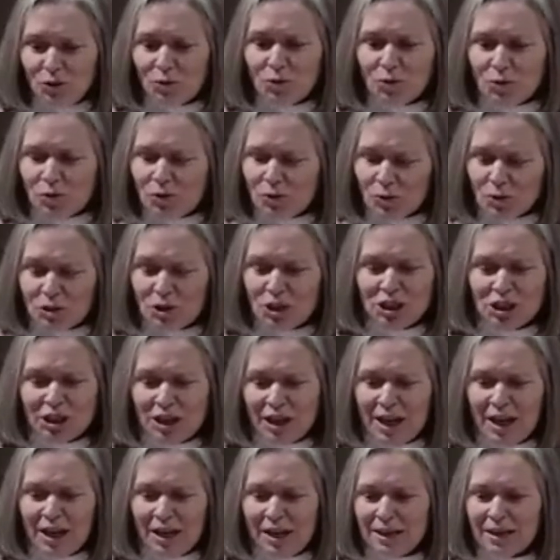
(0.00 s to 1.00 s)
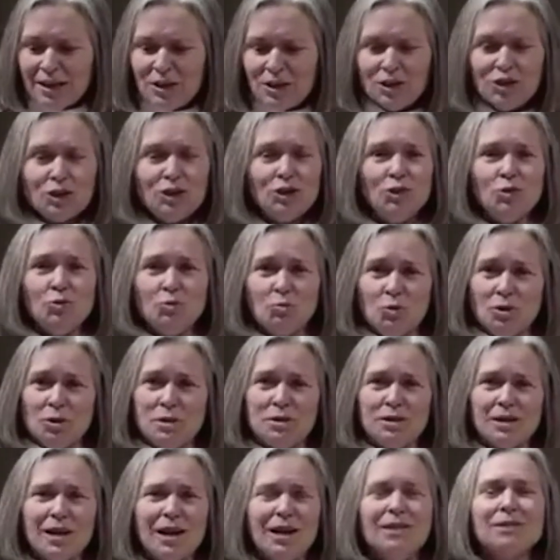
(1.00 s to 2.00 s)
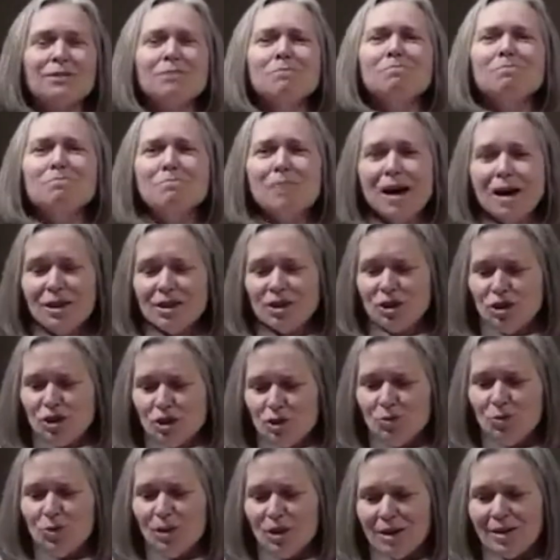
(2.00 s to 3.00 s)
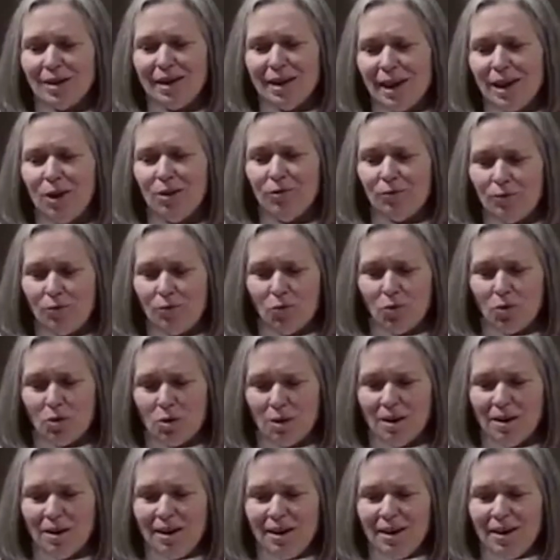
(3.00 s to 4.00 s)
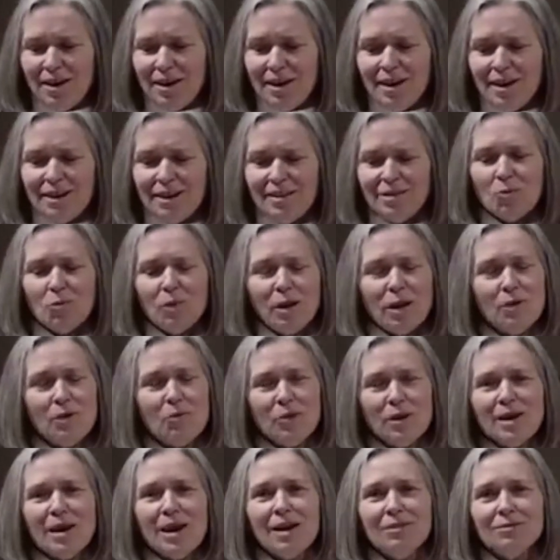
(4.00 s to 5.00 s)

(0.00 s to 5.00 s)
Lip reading: Christianity's hubris has much to account for in the way we have